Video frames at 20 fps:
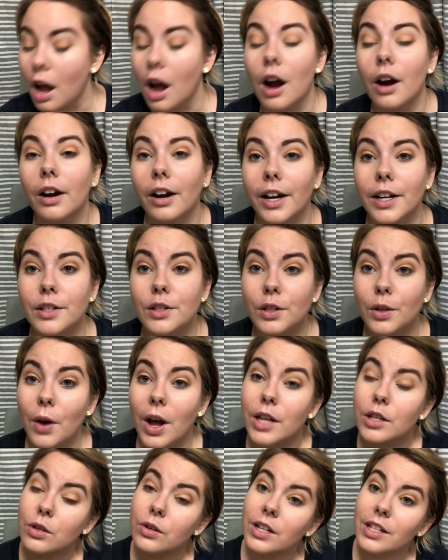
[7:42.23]
Alright, so
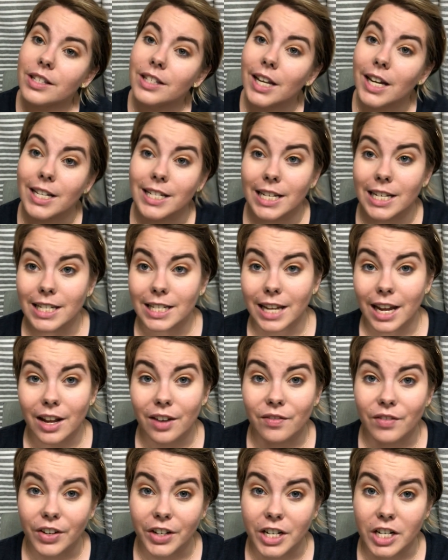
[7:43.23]
as you can see, it didn't take
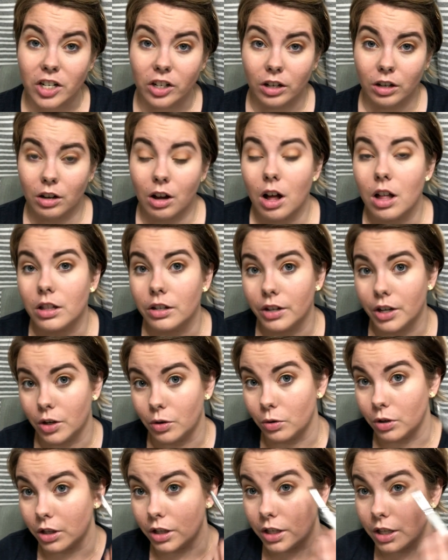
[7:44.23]
a very dark color in
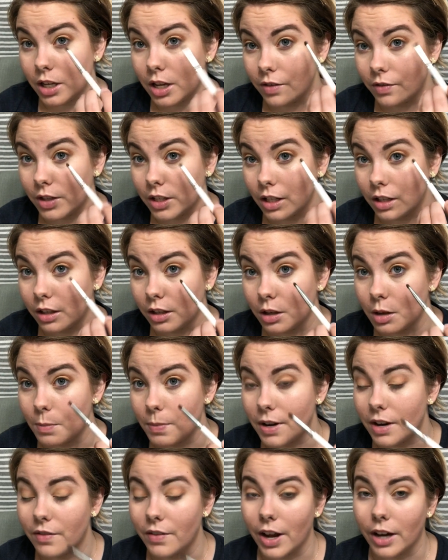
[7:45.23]
order to give us a little
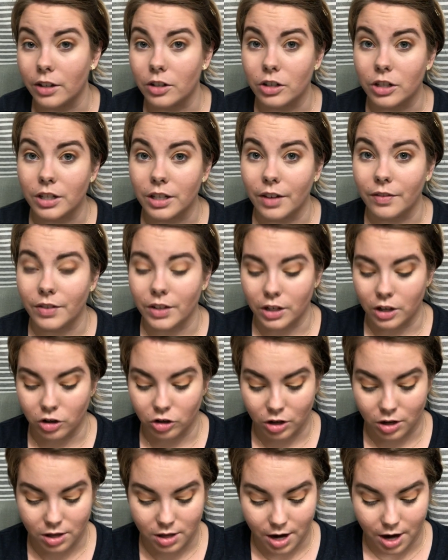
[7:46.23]
bit of extra
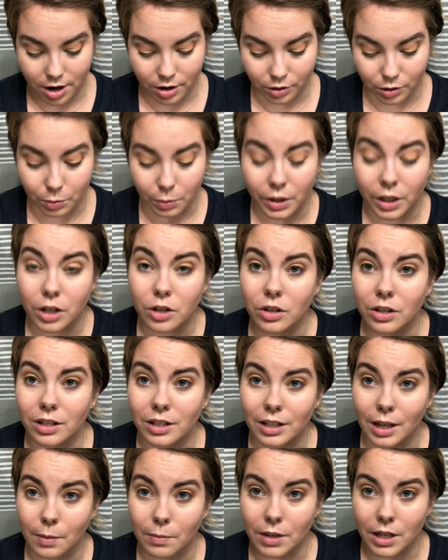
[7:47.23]
definition there. So we're going to do the
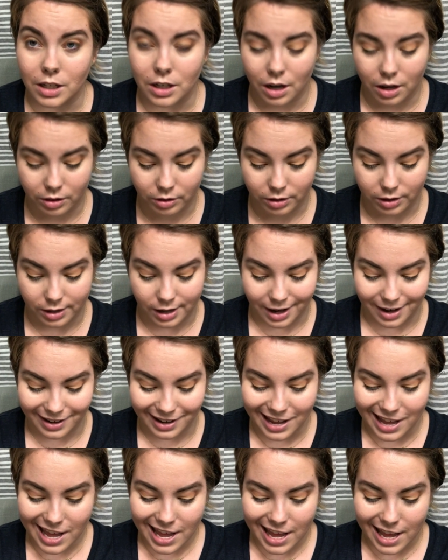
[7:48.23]
same thing to the other side.
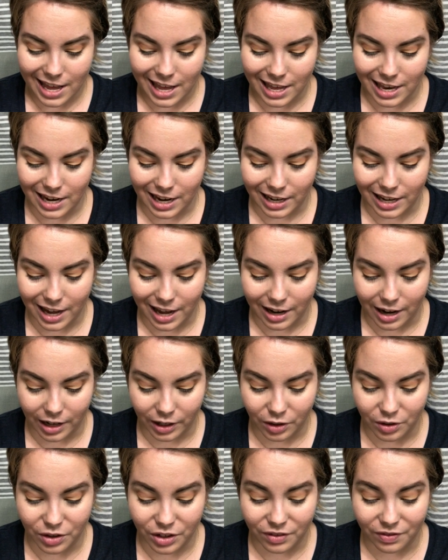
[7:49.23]
And again, I
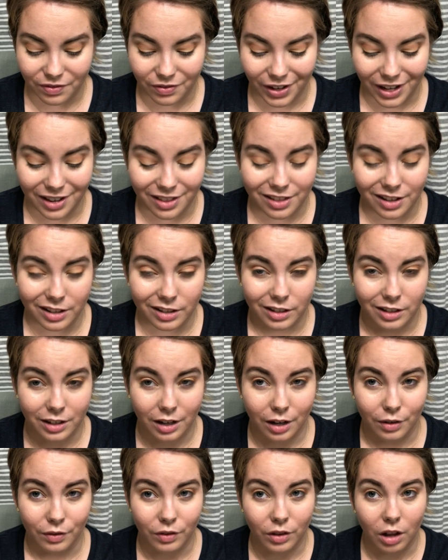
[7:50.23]
used Faith
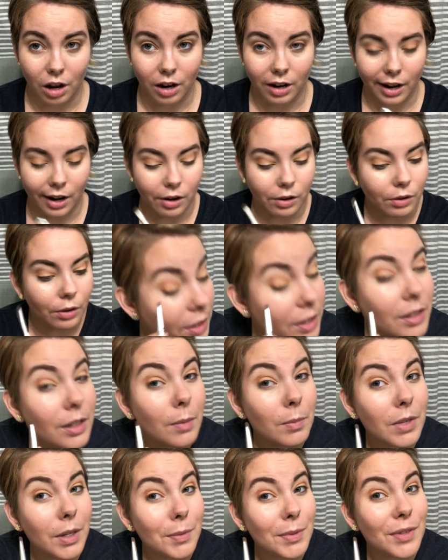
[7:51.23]
instead of Lockout.
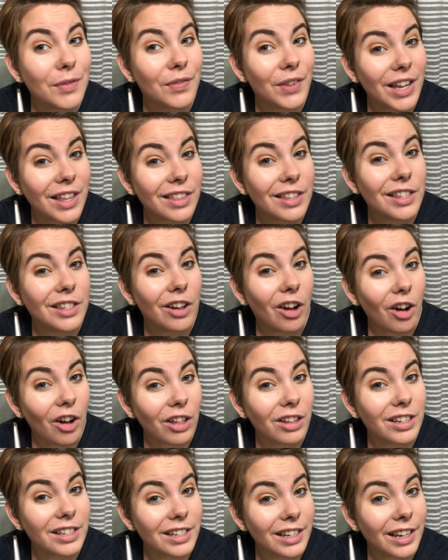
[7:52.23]
Sometimes Faith is
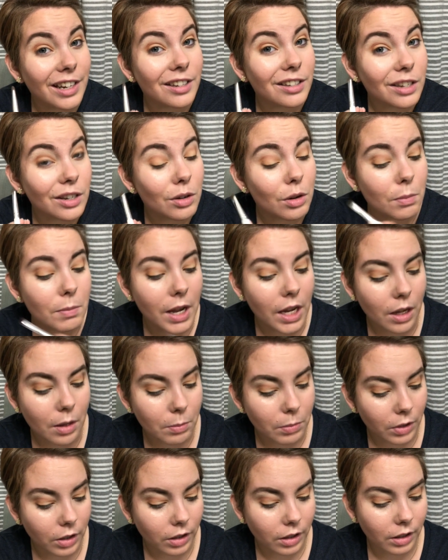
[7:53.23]
all it takes to do a makeup
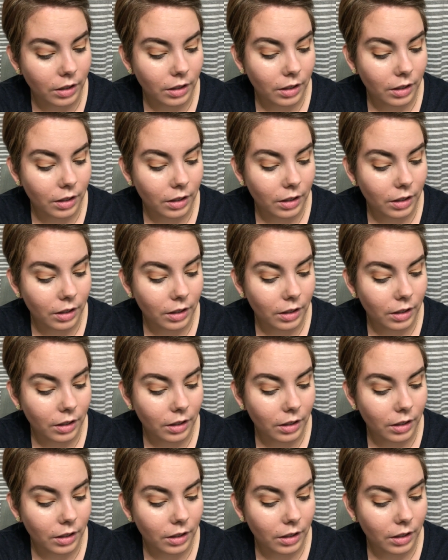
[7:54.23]
look.